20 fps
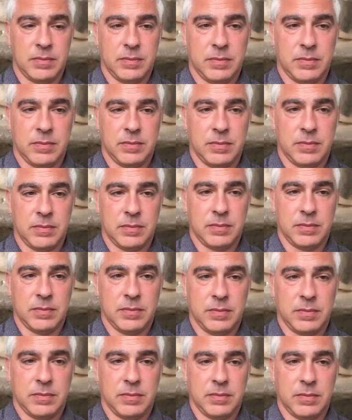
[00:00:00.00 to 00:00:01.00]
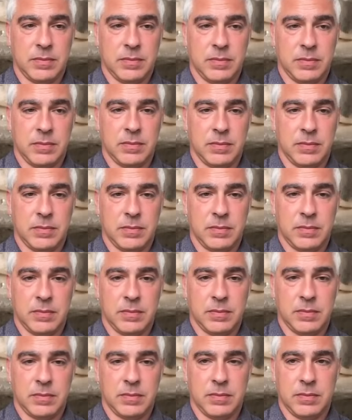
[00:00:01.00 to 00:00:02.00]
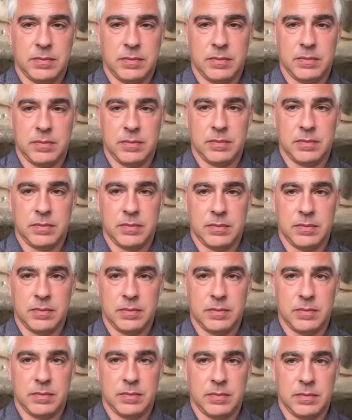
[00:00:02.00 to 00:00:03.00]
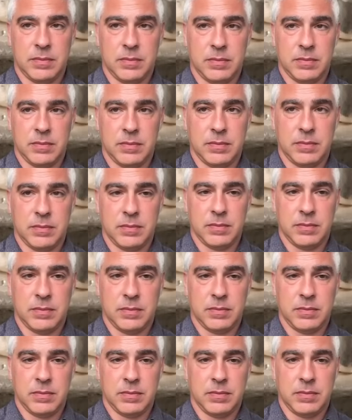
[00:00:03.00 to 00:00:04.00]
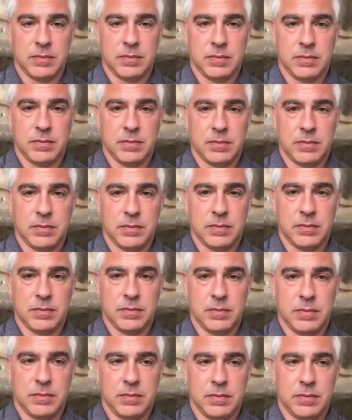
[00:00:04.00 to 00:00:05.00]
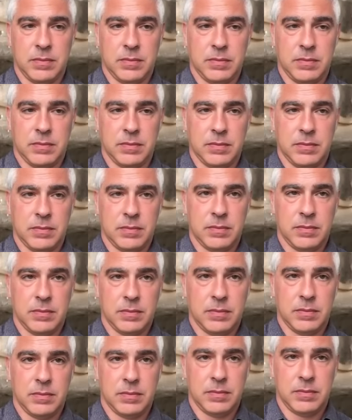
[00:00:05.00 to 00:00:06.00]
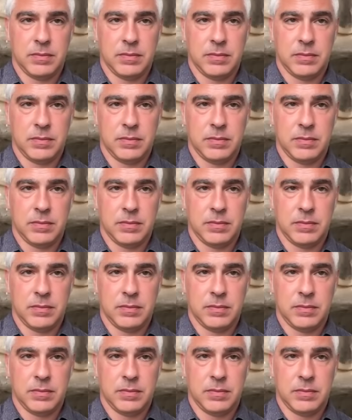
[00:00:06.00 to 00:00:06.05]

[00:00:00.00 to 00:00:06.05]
(silent)